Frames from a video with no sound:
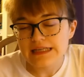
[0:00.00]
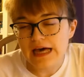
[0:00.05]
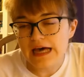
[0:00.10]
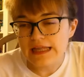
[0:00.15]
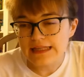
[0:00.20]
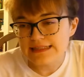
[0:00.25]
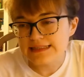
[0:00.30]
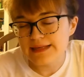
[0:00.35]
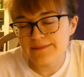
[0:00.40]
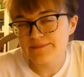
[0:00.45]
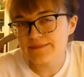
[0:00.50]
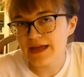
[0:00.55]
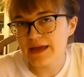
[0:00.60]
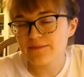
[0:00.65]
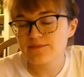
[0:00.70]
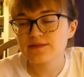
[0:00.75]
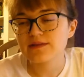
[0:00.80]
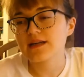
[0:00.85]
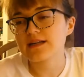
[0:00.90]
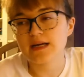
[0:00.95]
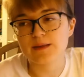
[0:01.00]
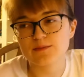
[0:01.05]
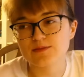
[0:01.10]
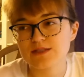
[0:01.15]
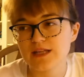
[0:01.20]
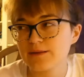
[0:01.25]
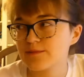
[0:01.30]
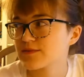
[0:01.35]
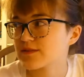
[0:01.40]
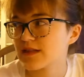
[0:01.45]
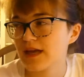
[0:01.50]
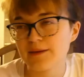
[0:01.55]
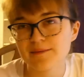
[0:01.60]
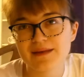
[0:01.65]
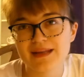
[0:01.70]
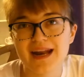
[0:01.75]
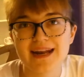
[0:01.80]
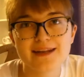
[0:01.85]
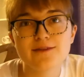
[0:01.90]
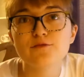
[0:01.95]
uh, sometimes, a couple times. I
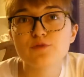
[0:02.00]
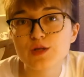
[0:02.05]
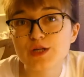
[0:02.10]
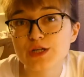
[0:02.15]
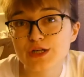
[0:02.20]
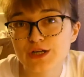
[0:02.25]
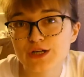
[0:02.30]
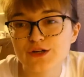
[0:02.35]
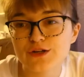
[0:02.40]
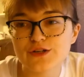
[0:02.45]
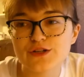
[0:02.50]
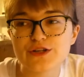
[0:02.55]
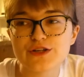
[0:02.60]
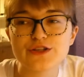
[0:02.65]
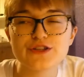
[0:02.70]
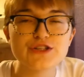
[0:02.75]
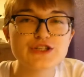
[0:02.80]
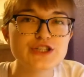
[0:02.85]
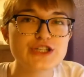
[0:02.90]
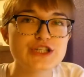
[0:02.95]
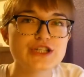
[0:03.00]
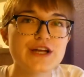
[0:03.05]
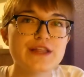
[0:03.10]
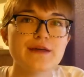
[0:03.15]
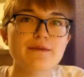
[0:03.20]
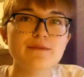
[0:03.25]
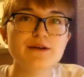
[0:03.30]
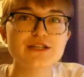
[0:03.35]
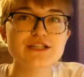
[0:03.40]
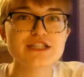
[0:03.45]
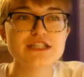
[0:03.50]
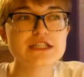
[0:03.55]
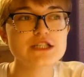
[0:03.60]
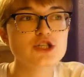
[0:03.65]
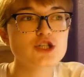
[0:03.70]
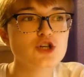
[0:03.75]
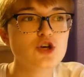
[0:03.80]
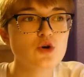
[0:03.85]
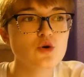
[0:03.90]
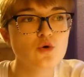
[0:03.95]
mean, I did really good earlier this year and then we
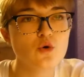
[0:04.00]
just